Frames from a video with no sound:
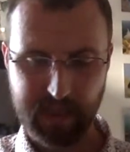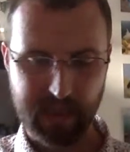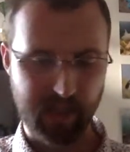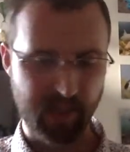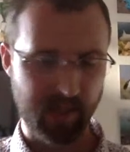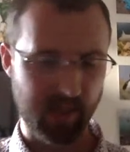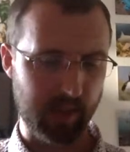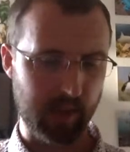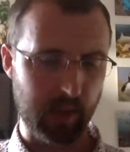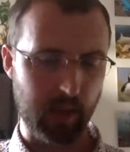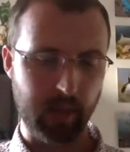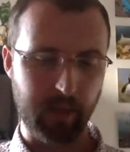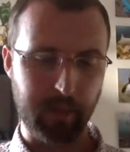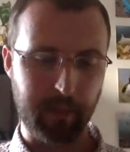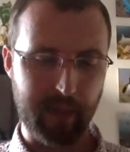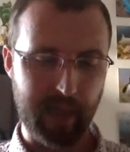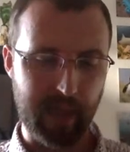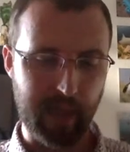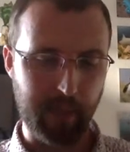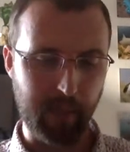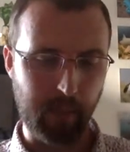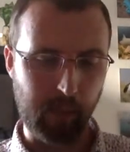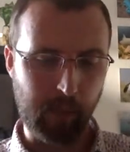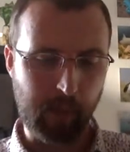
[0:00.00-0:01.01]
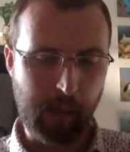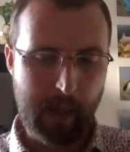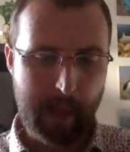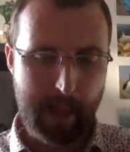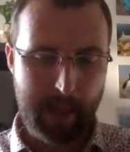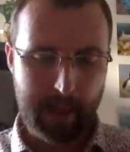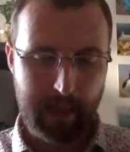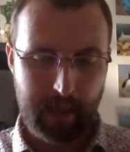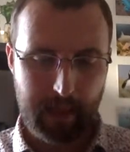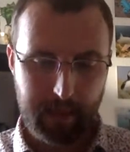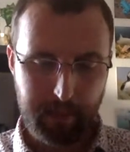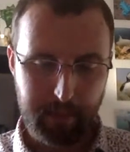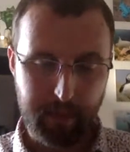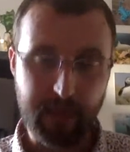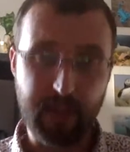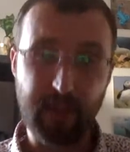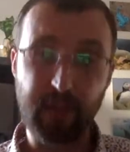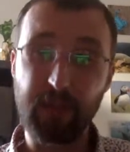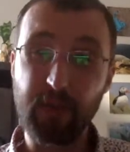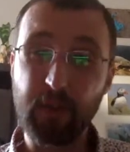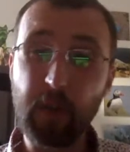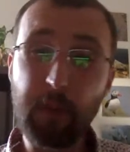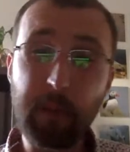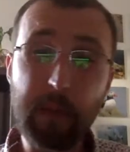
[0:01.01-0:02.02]
there's a lot of people, but
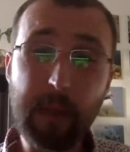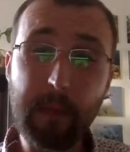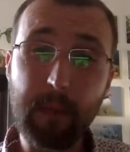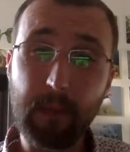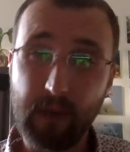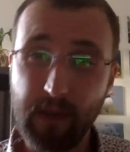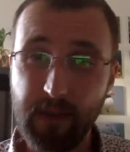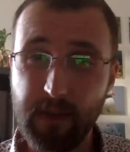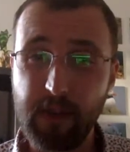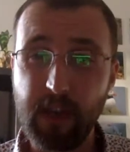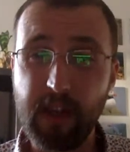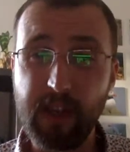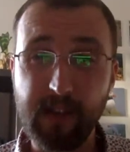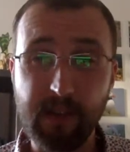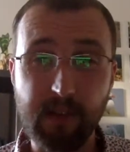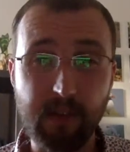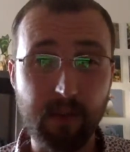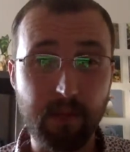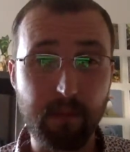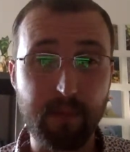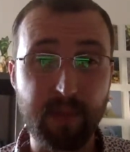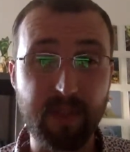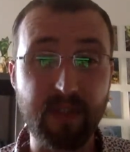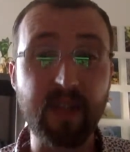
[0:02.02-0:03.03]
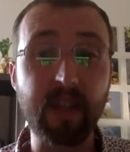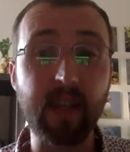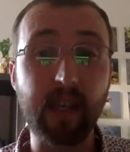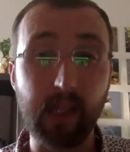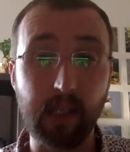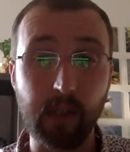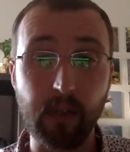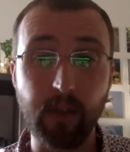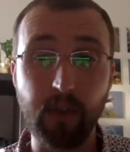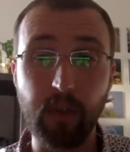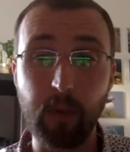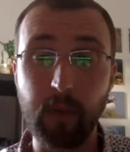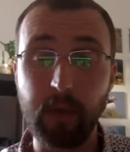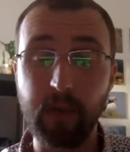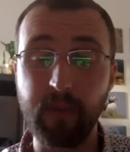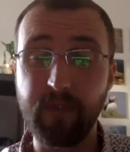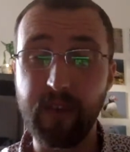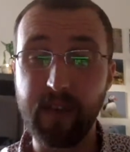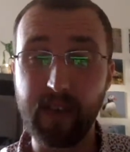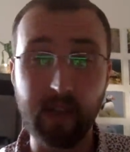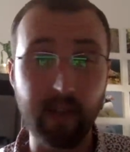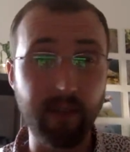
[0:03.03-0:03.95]
there's two people in particular I do want to thank.